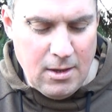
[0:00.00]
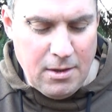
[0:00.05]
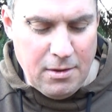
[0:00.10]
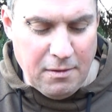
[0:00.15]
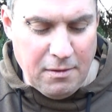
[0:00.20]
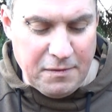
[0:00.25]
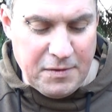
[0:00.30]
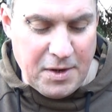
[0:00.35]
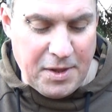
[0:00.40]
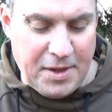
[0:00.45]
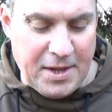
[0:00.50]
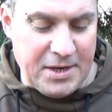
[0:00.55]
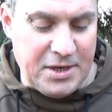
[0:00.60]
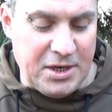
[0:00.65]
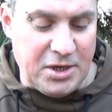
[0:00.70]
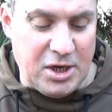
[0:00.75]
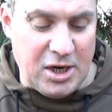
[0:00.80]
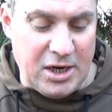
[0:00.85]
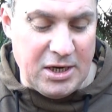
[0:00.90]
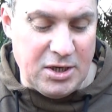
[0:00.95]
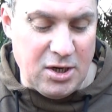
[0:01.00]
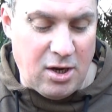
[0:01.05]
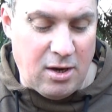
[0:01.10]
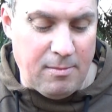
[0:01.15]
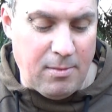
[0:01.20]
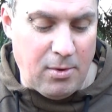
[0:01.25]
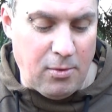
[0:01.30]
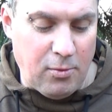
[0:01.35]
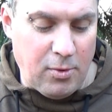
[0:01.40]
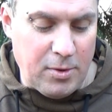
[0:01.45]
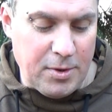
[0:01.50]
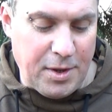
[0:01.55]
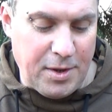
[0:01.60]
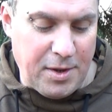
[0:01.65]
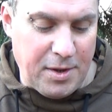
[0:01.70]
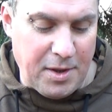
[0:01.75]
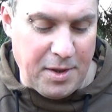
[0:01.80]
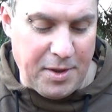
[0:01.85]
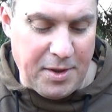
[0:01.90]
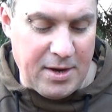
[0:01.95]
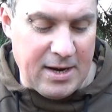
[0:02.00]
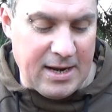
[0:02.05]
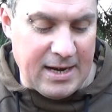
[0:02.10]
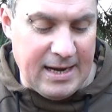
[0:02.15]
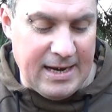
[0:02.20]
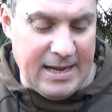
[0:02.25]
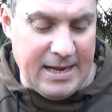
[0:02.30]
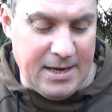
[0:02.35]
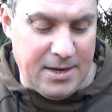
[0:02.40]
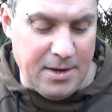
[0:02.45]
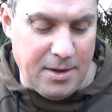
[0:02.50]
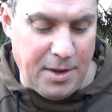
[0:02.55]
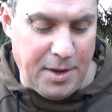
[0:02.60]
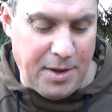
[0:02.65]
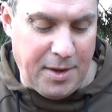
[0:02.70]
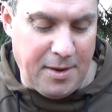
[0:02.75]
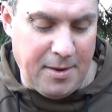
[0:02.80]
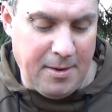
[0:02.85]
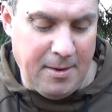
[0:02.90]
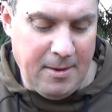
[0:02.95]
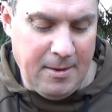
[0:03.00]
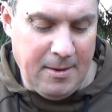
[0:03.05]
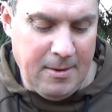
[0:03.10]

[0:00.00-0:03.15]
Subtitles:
So I've just had to change it on my rods because I still had leaders